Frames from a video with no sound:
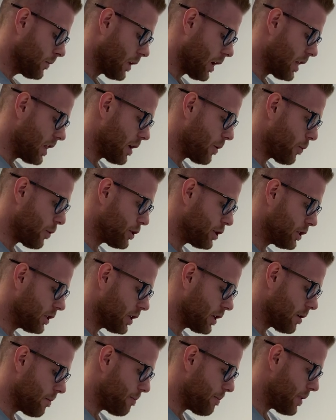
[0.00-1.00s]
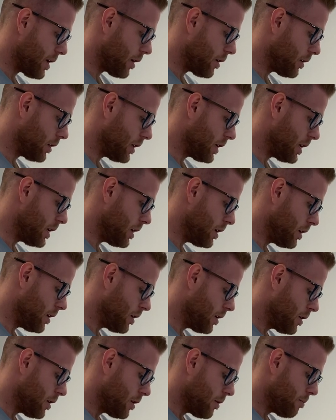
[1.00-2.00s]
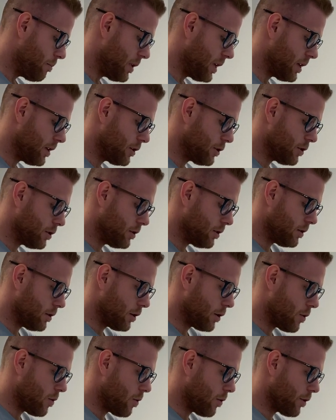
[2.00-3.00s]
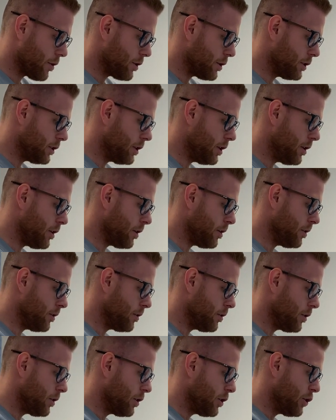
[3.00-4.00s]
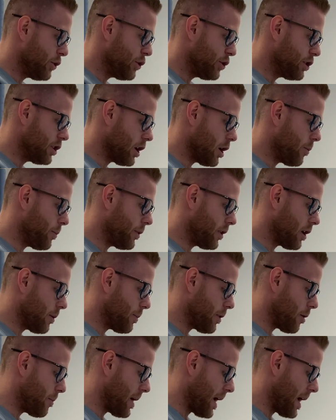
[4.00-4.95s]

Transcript: And then we're just going to barely pinch the corners here to open up our